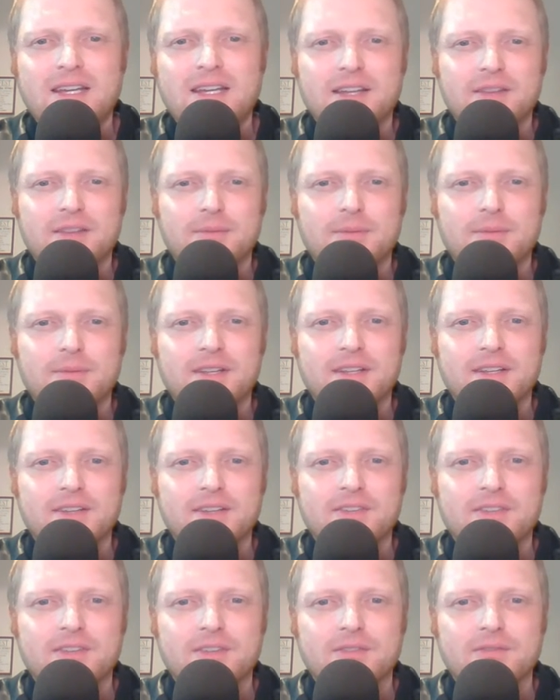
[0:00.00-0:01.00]
at the beginning
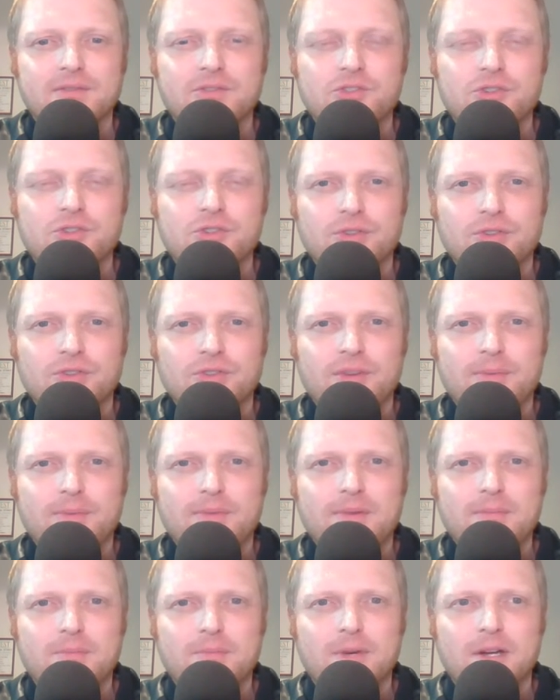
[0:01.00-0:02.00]
to journal
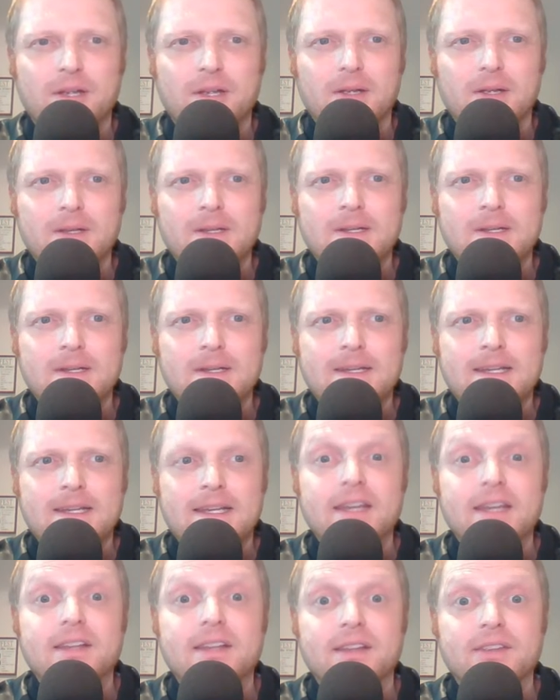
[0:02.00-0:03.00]
something, but
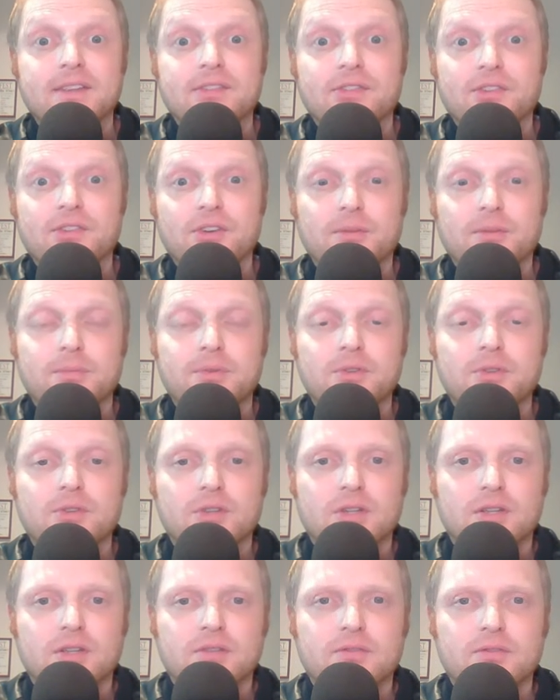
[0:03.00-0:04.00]
it is
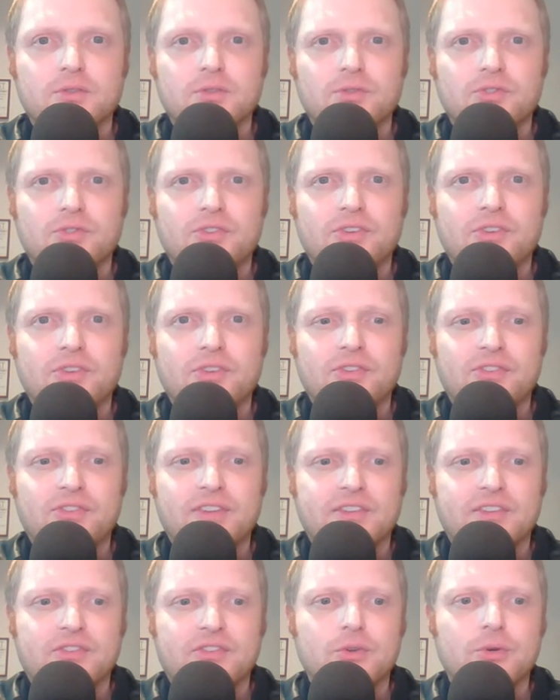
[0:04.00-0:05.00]
therapeutic if you
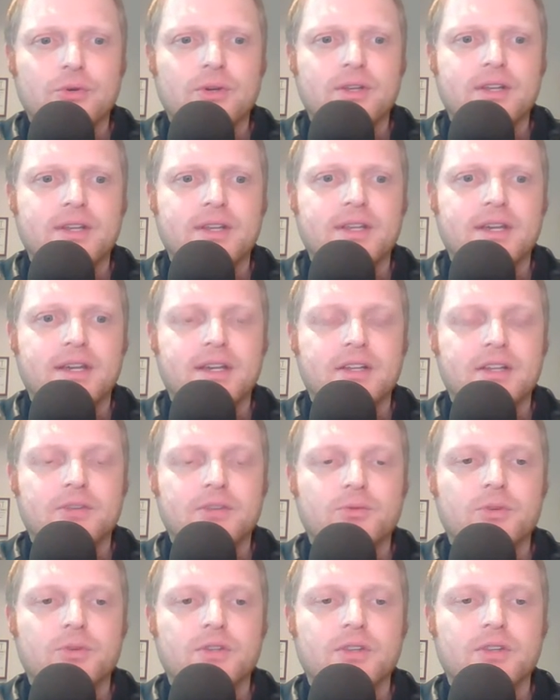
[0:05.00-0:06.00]
stick to it
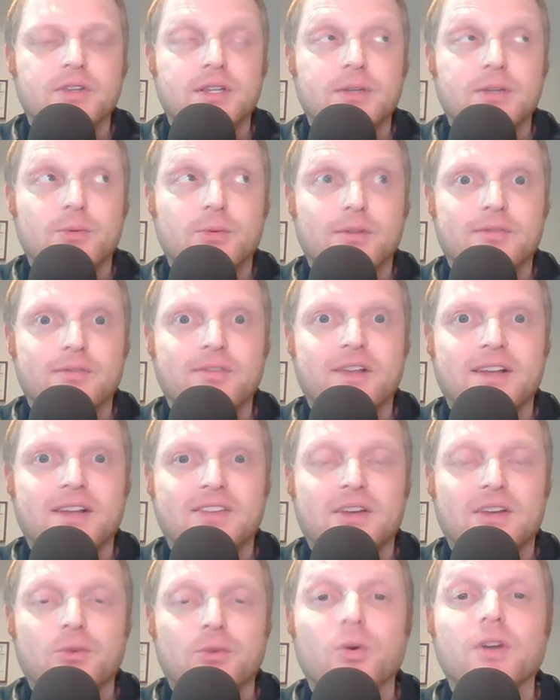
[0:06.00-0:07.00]
and really reflect
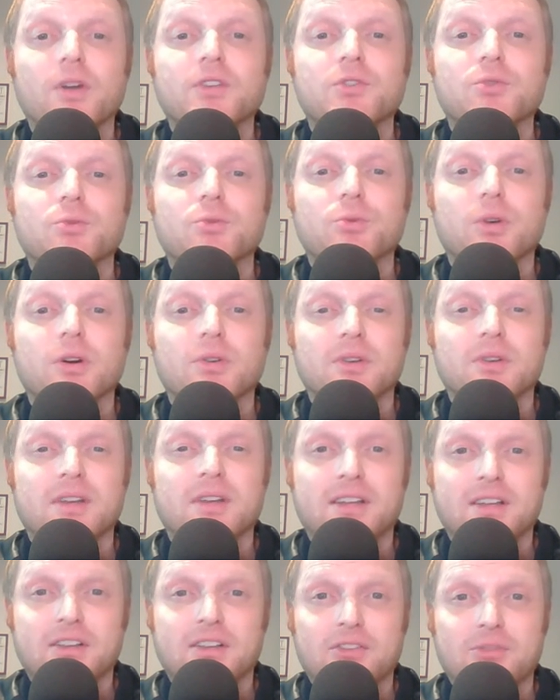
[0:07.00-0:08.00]
on what you wrote
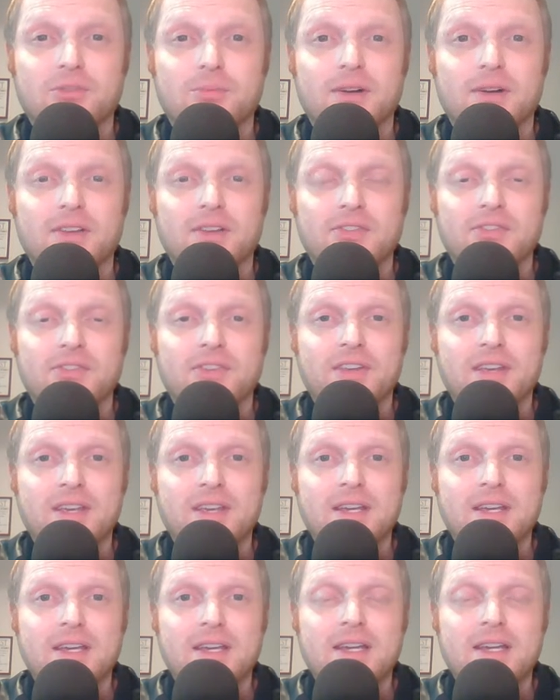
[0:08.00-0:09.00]
and expressed
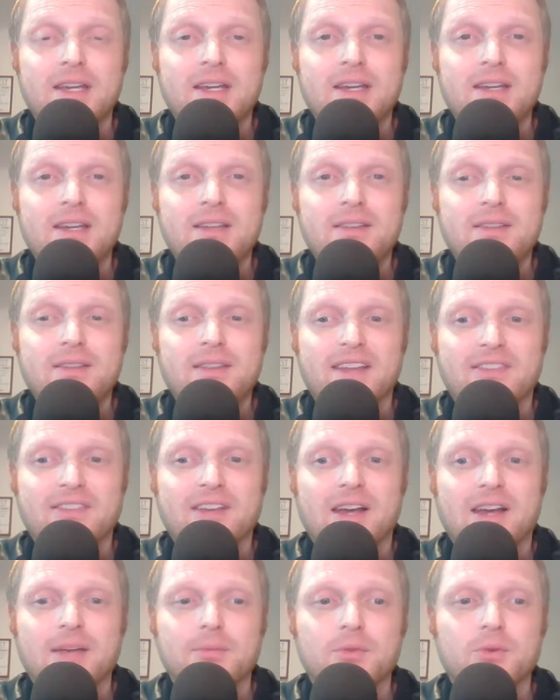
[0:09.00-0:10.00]
that
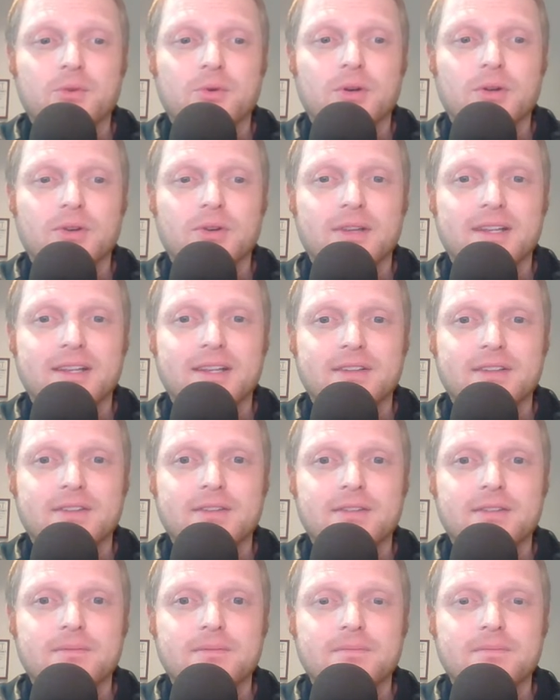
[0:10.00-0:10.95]
time you wrote it into,